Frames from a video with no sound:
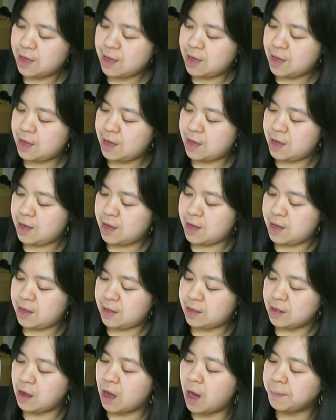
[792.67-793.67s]

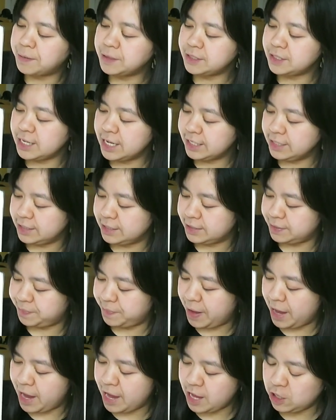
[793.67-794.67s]
And the opposites
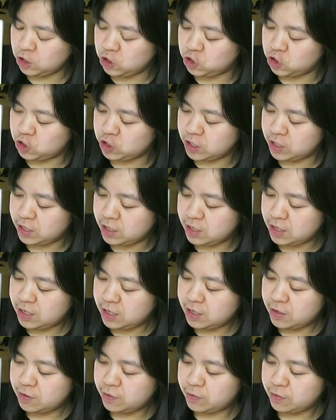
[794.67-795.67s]
page.
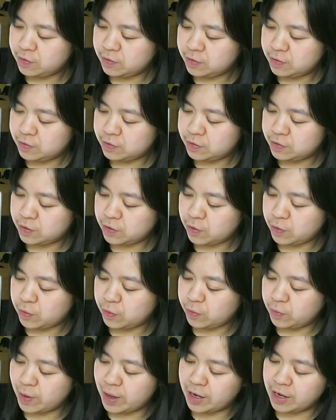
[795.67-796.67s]

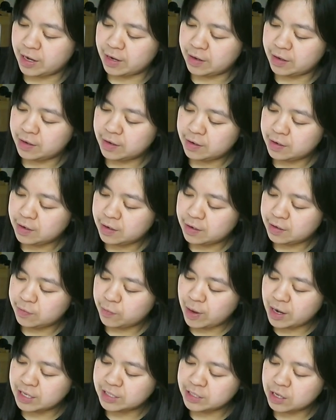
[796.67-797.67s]
So
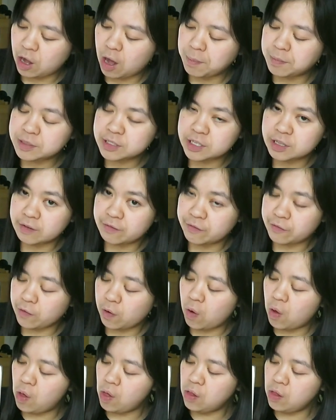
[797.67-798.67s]
what is the opposite of
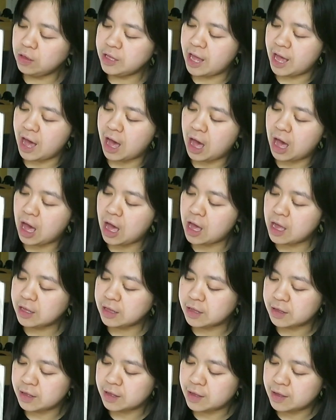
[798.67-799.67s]
cold? Hot,
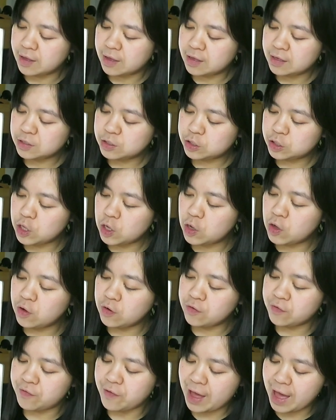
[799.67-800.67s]

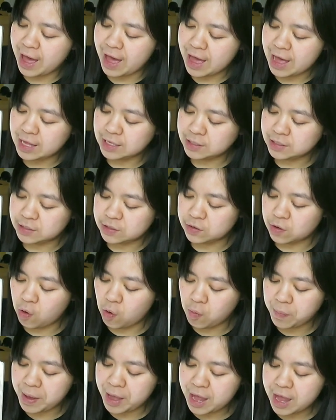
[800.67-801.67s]
slow, fast,
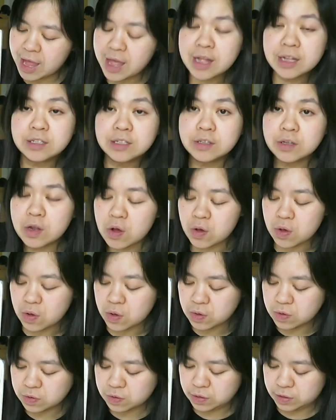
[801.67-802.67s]
open,
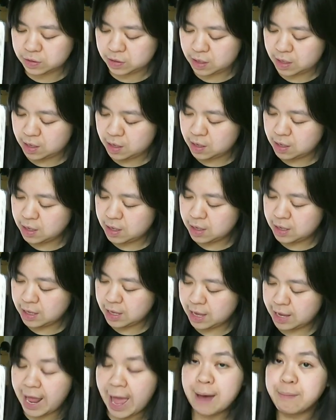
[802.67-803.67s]
closed,
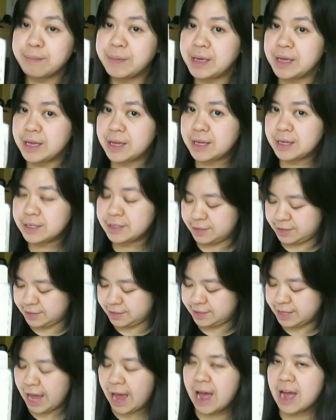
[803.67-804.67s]
and happy,
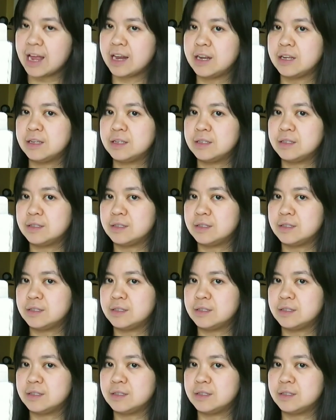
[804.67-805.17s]
sad.